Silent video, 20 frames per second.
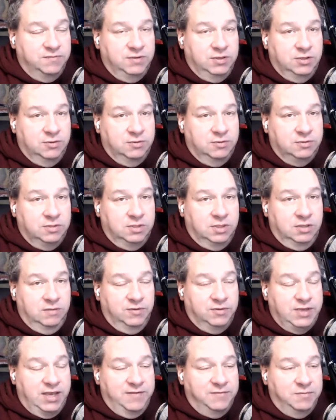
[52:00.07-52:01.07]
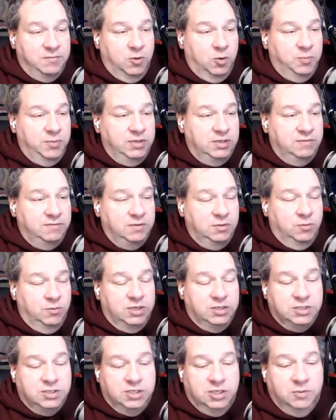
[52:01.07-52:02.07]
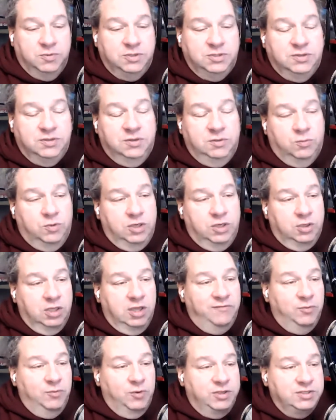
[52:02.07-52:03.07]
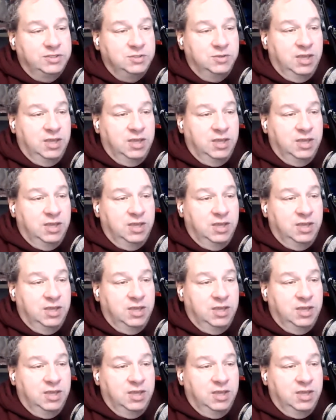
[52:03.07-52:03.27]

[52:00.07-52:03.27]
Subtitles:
you have them open and you want to share with one of your loved ones,